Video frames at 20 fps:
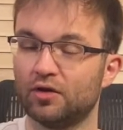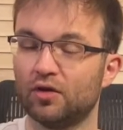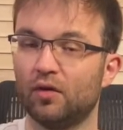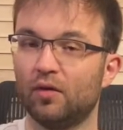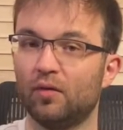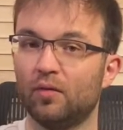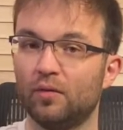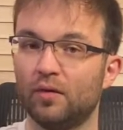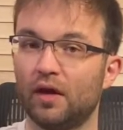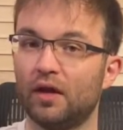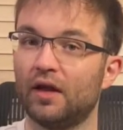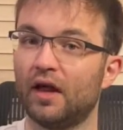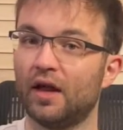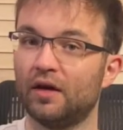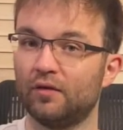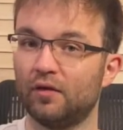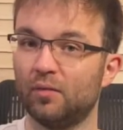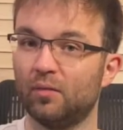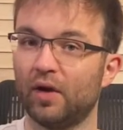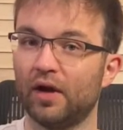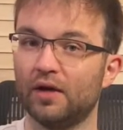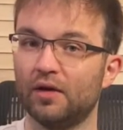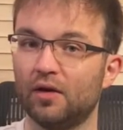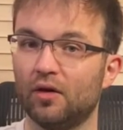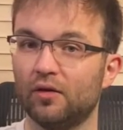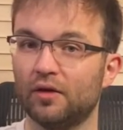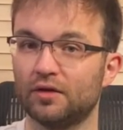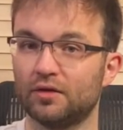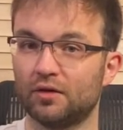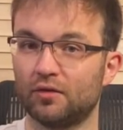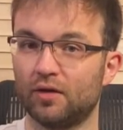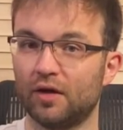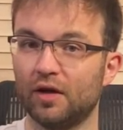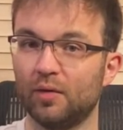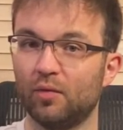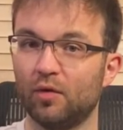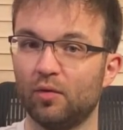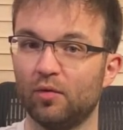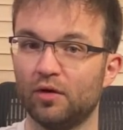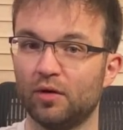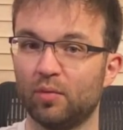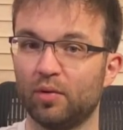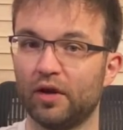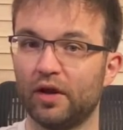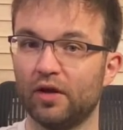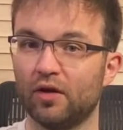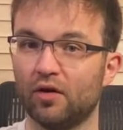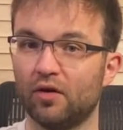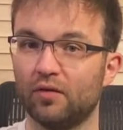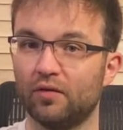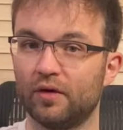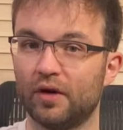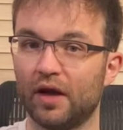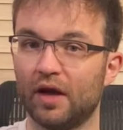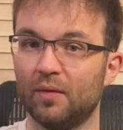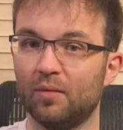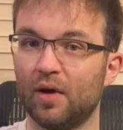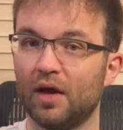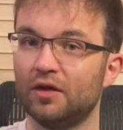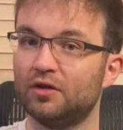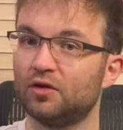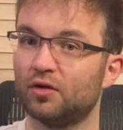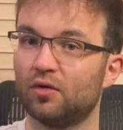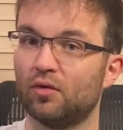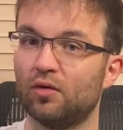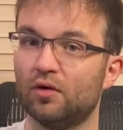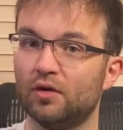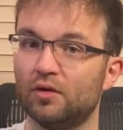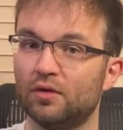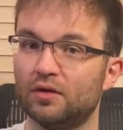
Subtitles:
So a lot of you might know this already, but when you're playing over a major chord,